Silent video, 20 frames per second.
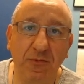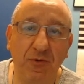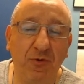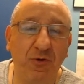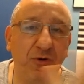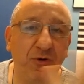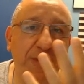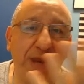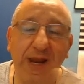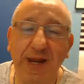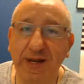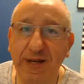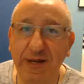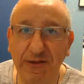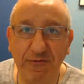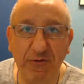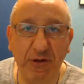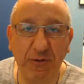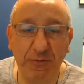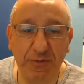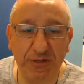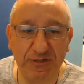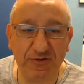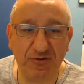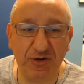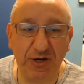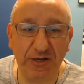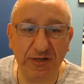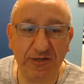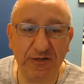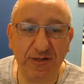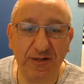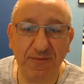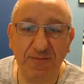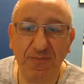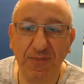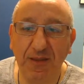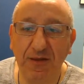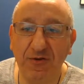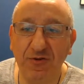Automatically will be stressed.
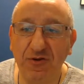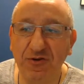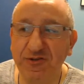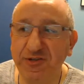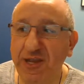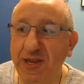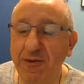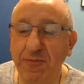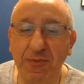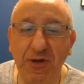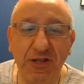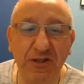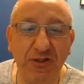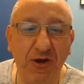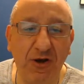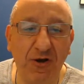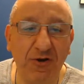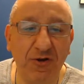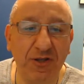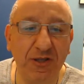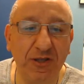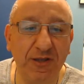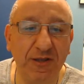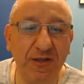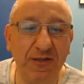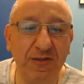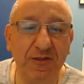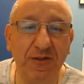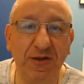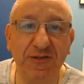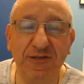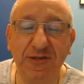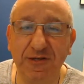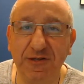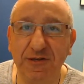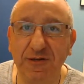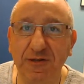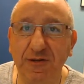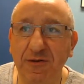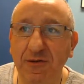You're saying my dog it
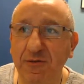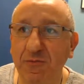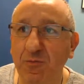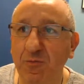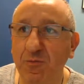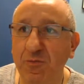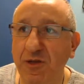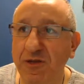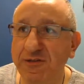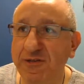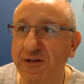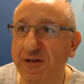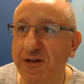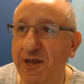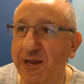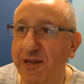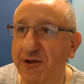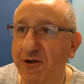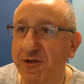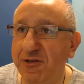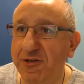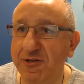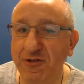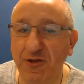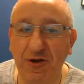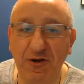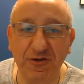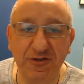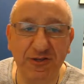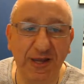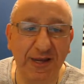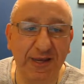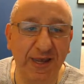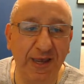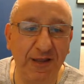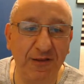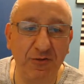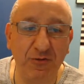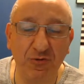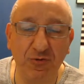doesn't it doesn't like other dogs. I
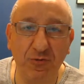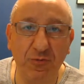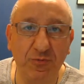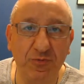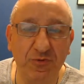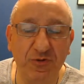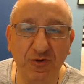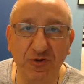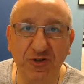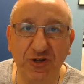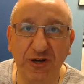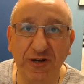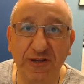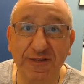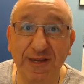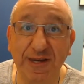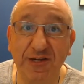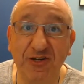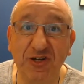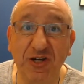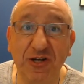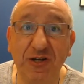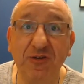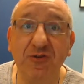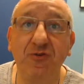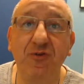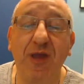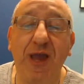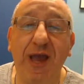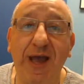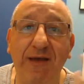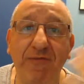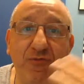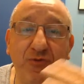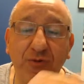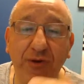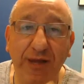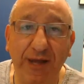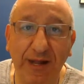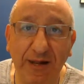can't do socialization. You have
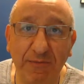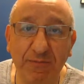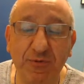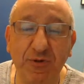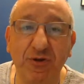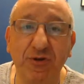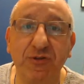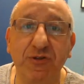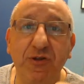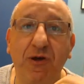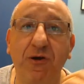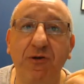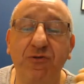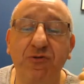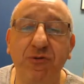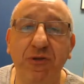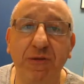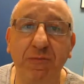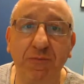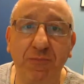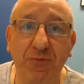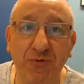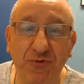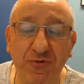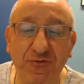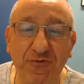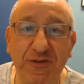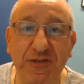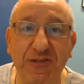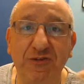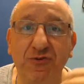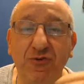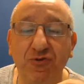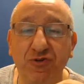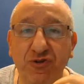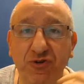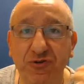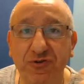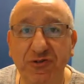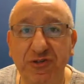to help your dog to improve his
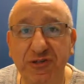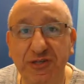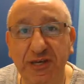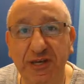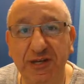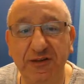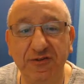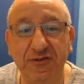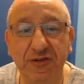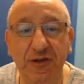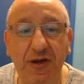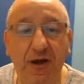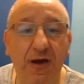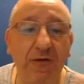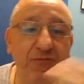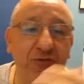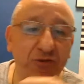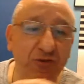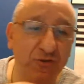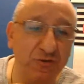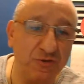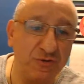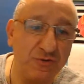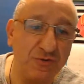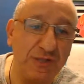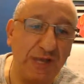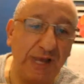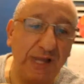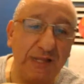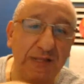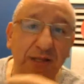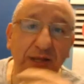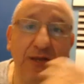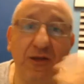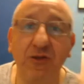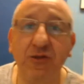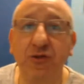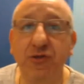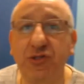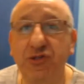social skills. How do you do that?
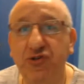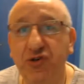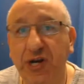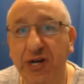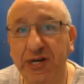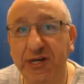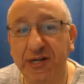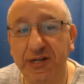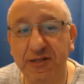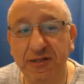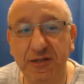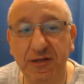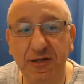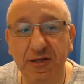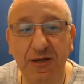You train it.